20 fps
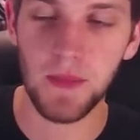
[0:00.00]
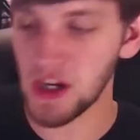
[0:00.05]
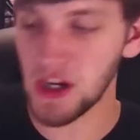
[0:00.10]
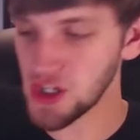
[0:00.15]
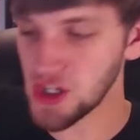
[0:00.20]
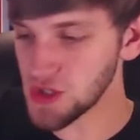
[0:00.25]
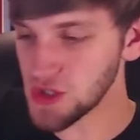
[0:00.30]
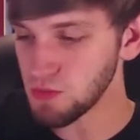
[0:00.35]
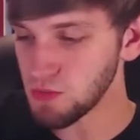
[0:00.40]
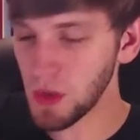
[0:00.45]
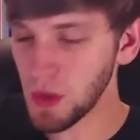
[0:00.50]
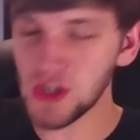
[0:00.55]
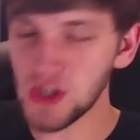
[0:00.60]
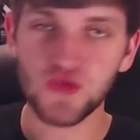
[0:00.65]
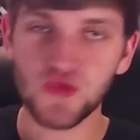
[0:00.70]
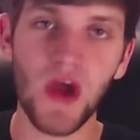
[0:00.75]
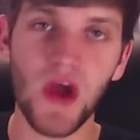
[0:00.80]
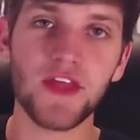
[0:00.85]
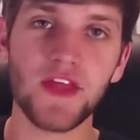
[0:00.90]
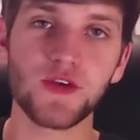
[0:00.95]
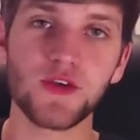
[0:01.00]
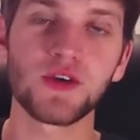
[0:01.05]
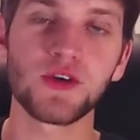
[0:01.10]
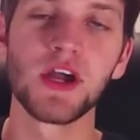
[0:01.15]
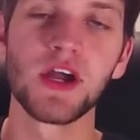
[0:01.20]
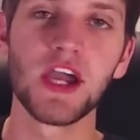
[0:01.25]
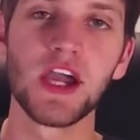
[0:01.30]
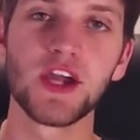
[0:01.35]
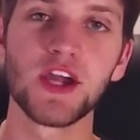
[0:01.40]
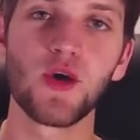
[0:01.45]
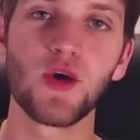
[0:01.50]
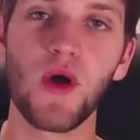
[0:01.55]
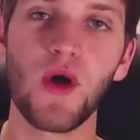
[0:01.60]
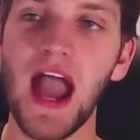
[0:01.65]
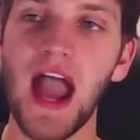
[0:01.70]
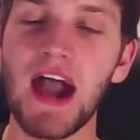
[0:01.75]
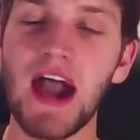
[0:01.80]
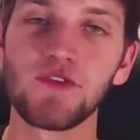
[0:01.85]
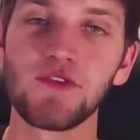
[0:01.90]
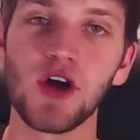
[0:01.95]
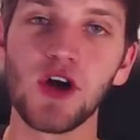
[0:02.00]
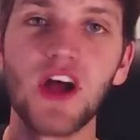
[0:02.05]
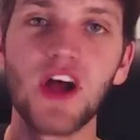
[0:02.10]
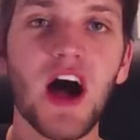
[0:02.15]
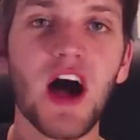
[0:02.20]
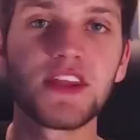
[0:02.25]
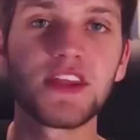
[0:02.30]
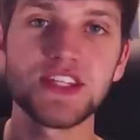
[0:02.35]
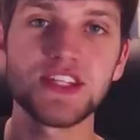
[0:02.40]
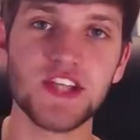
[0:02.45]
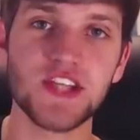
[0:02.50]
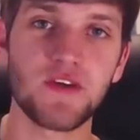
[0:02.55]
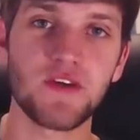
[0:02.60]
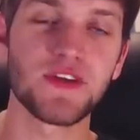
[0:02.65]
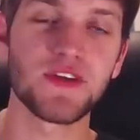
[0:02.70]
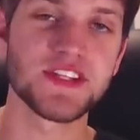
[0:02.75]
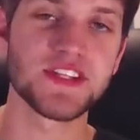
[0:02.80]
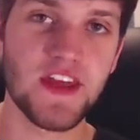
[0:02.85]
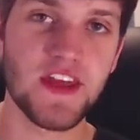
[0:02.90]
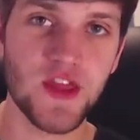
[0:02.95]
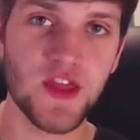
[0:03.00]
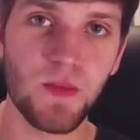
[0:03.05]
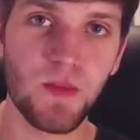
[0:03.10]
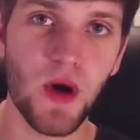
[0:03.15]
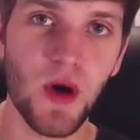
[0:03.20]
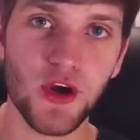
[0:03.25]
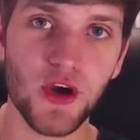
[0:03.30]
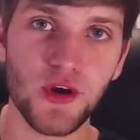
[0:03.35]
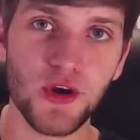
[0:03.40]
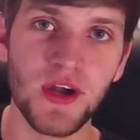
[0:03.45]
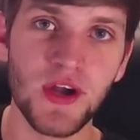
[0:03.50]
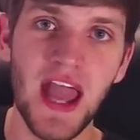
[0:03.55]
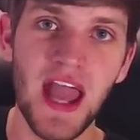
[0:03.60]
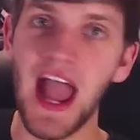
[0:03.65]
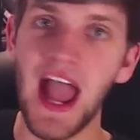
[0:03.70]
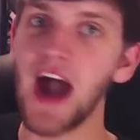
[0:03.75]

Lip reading: And I just much rather, have a lot of this stuff that's in the bunker